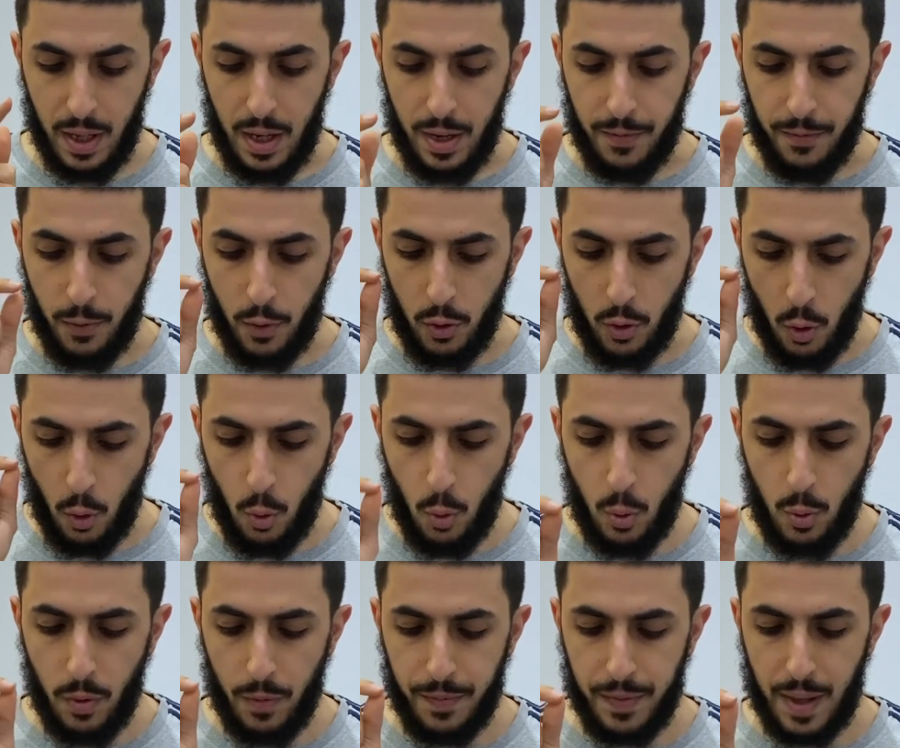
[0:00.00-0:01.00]
For
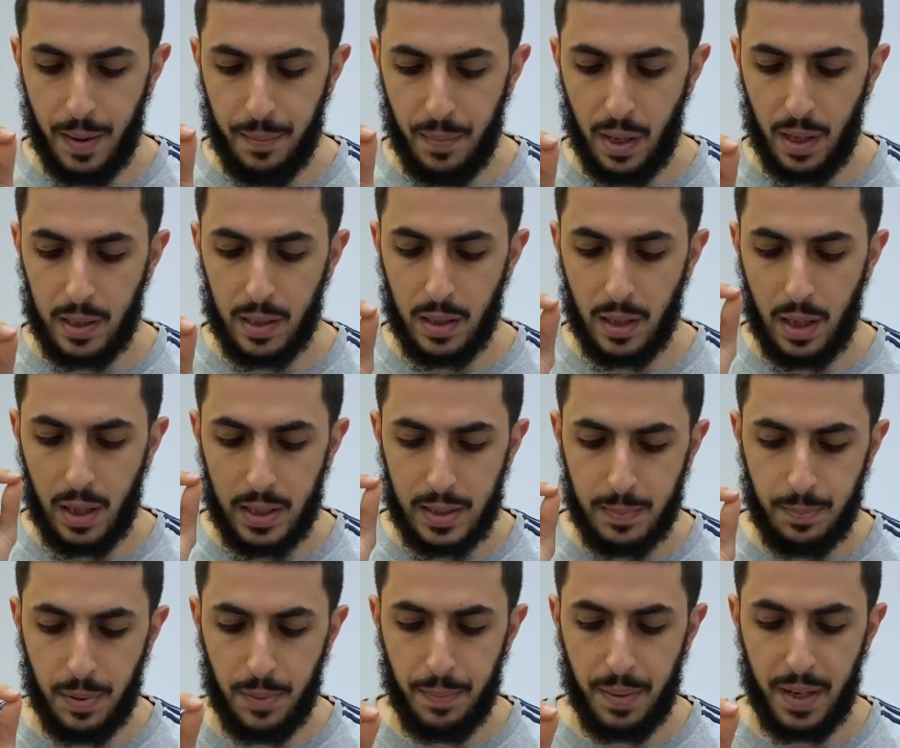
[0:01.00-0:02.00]
all of them, Allah has
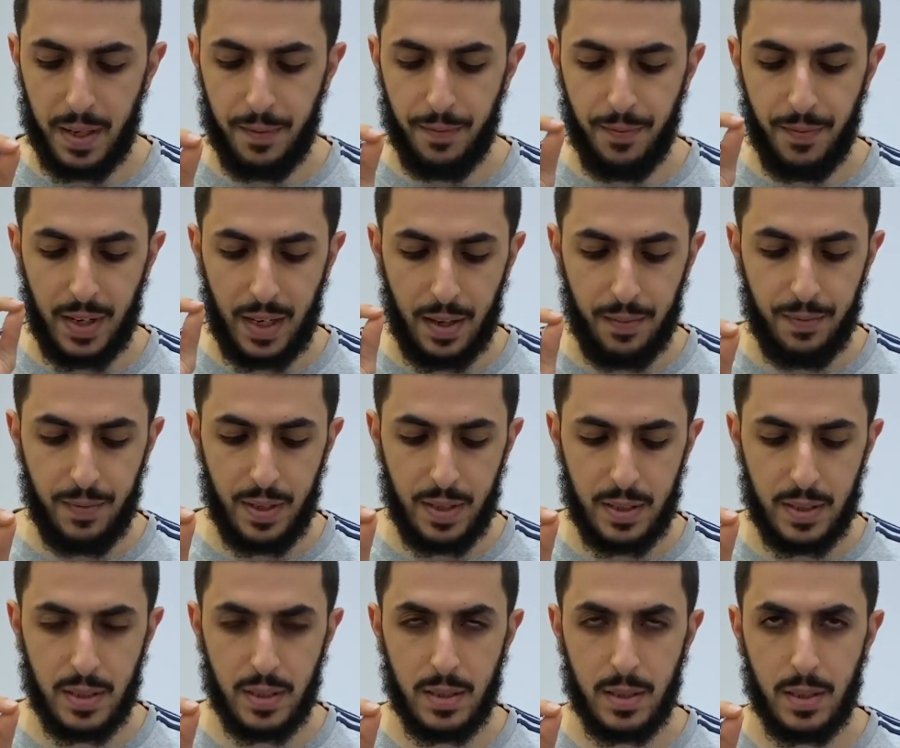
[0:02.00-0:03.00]
prepared
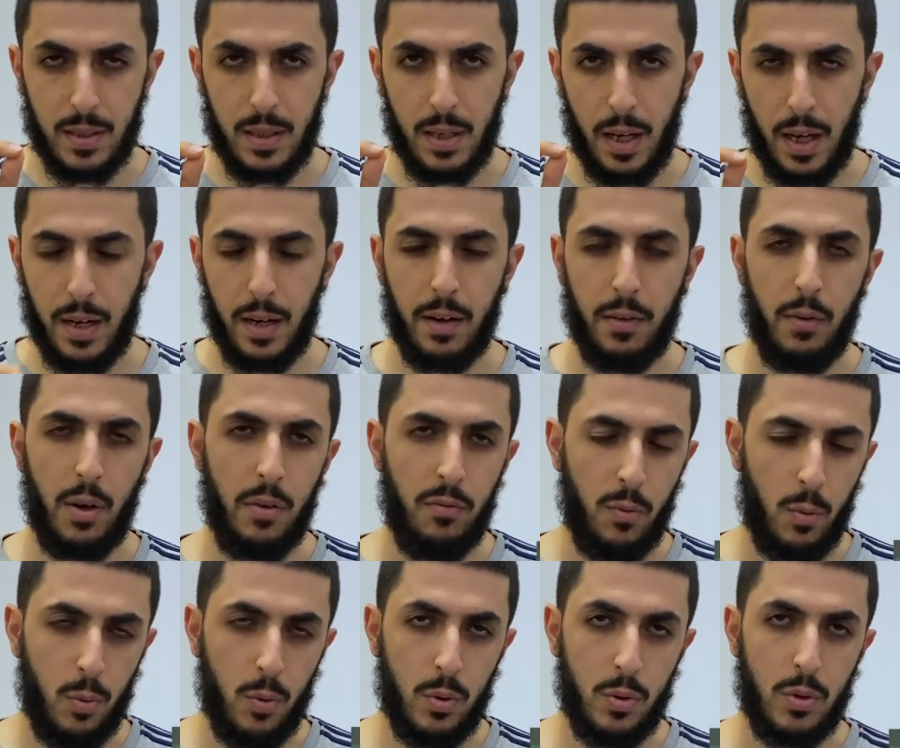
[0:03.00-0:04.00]
forgiveness and a great
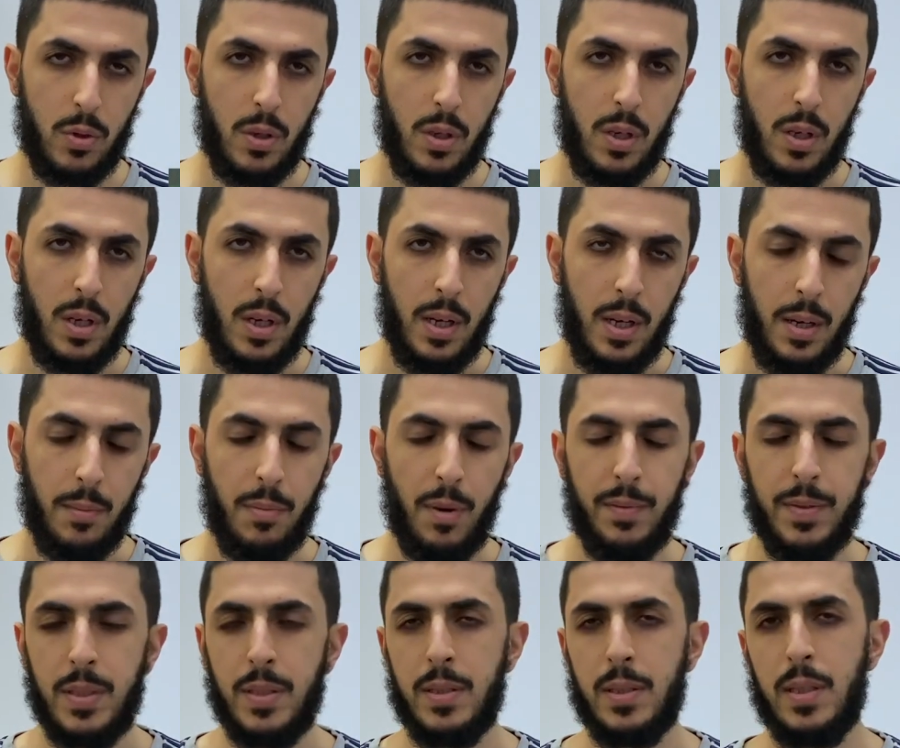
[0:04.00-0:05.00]
reward.
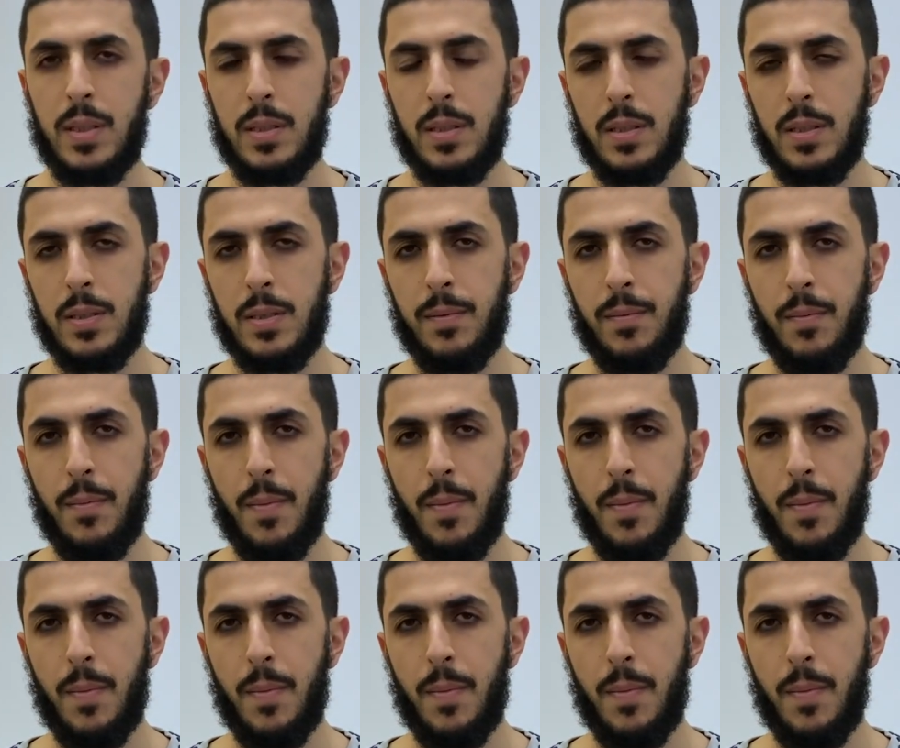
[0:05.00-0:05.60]
Brothers and sisters,